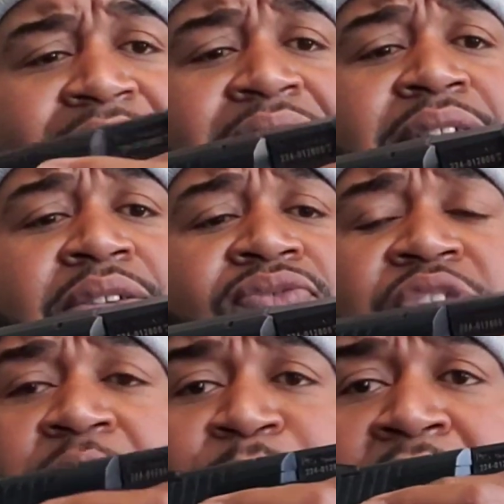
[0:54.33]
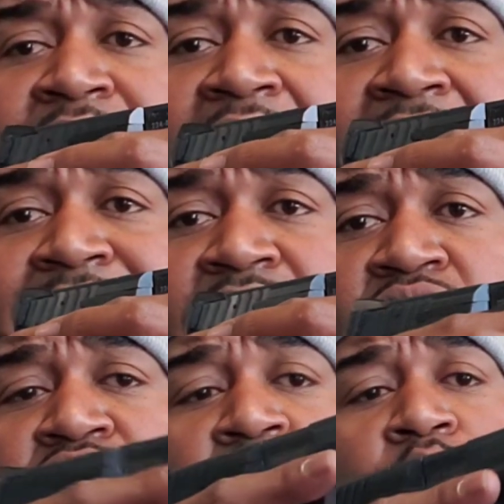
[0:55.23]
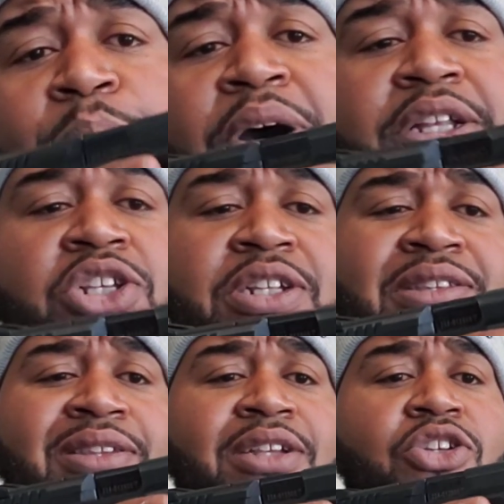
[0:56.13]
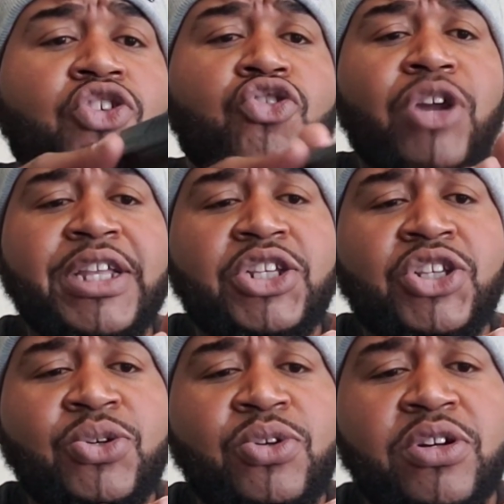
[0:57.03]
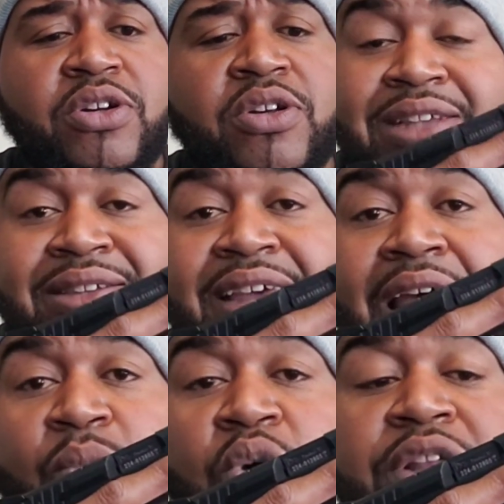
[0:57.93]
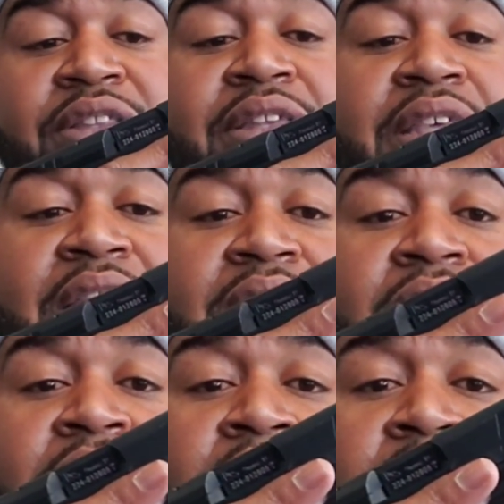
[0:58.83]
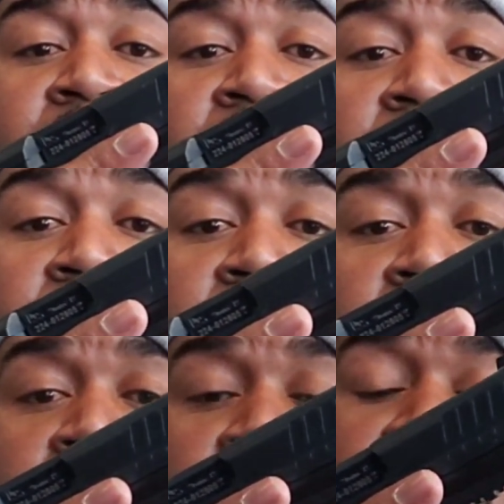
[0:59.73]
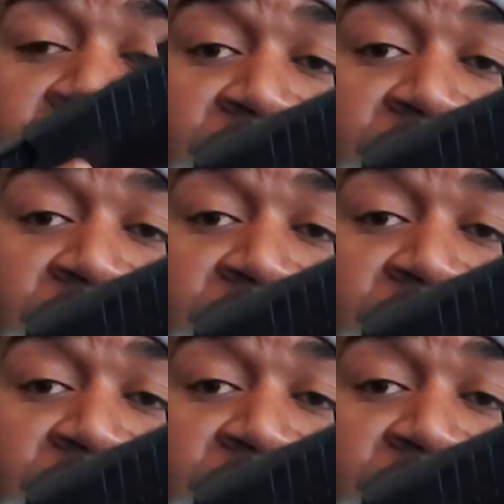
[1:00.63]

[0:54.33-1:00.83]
this VP9 so much. It's such a straight shooter. Said I wanted to get the